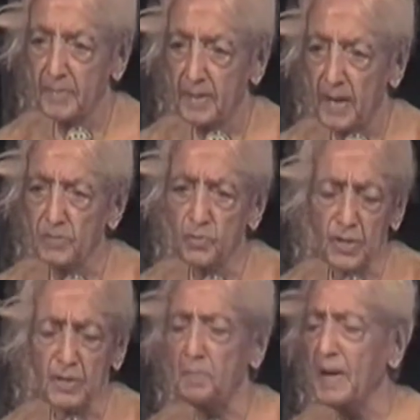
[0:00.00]
And you can
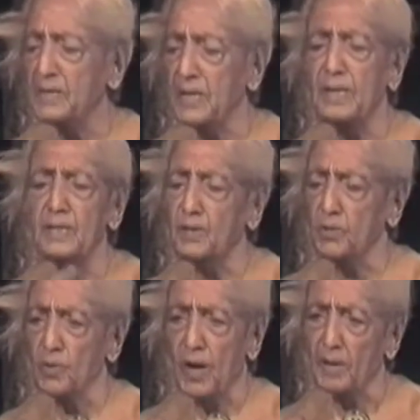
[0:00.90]
imagine anything
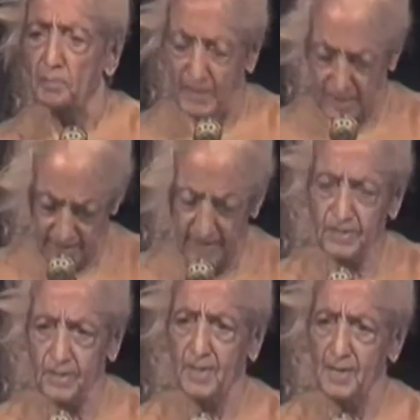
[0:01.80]
you like, but this
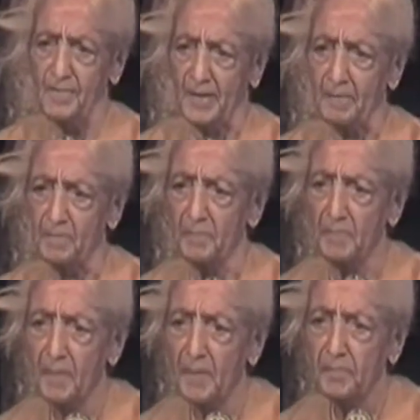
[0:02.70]
is living.
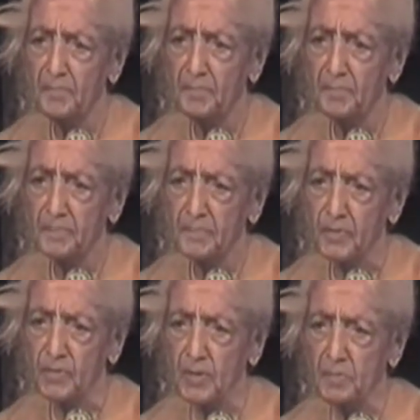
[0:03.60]
You
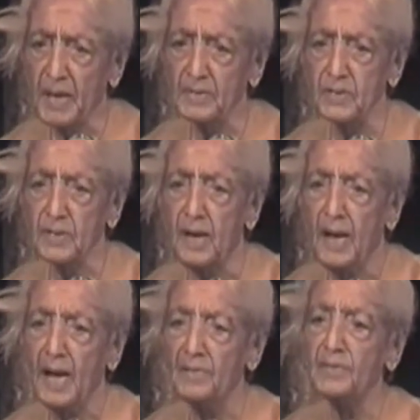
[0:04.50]
can imagine
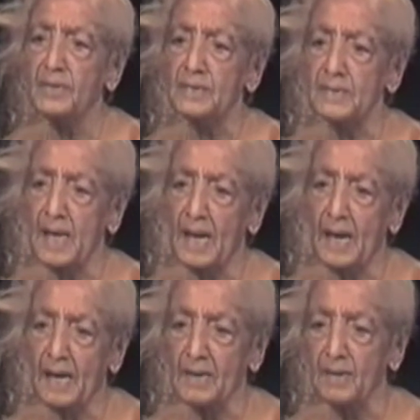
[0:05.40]
heaven is
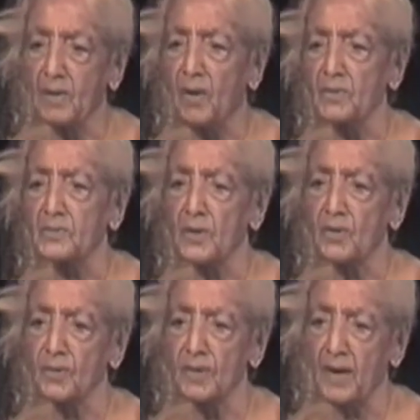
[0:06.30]
there and God's
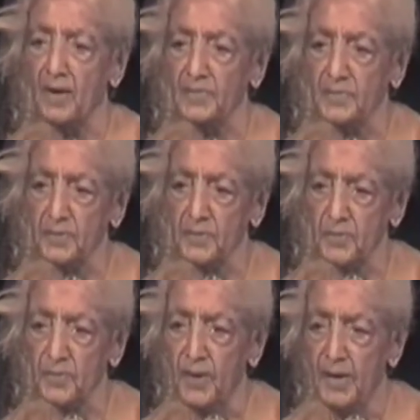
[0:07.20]
looking after
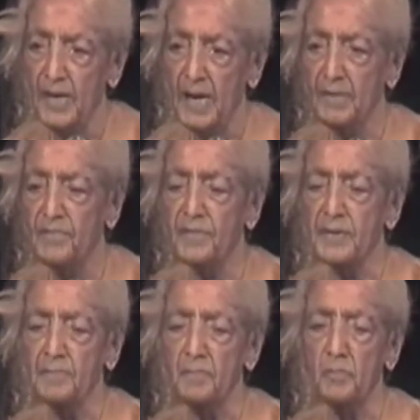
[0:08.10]
you,
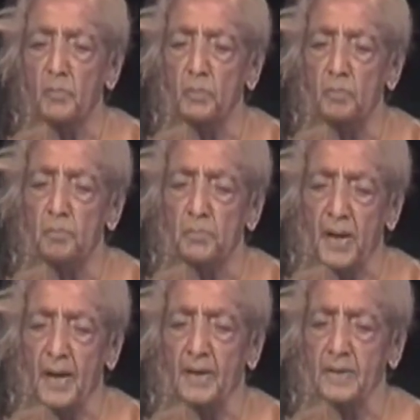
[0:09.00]
every
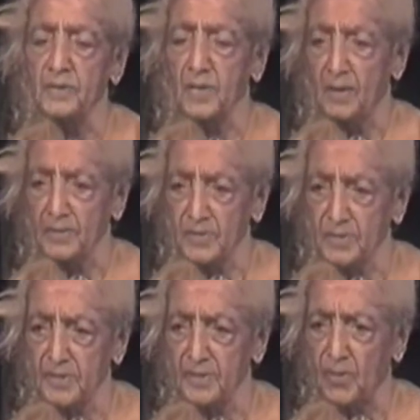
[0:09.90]
prayer is
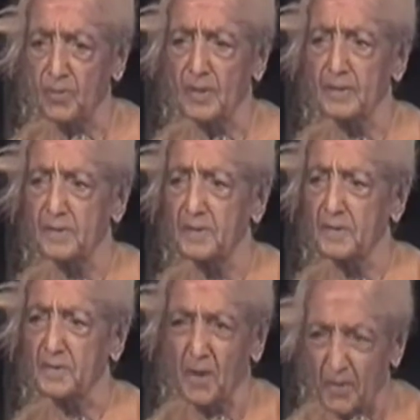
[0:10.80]
answered and all that
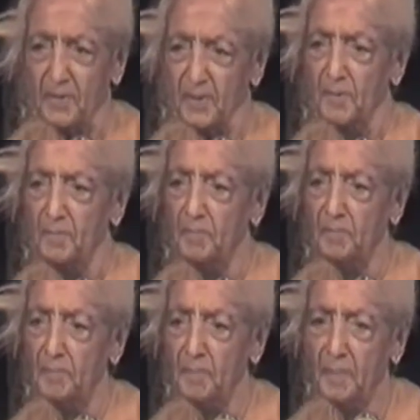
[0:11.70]
rot,
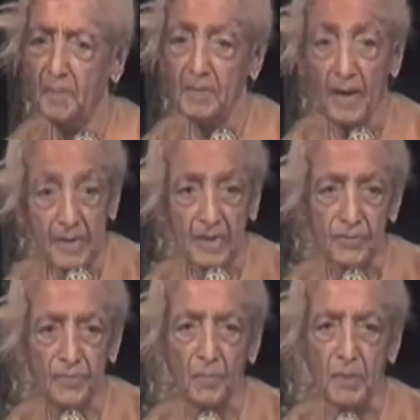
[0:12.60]
at least
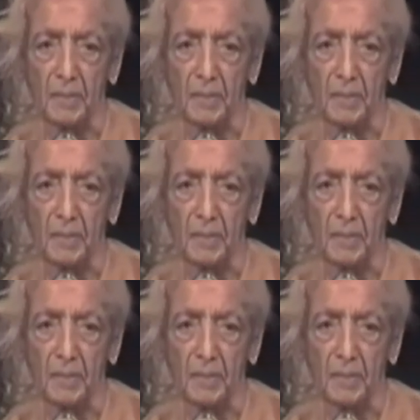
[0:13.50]
for me,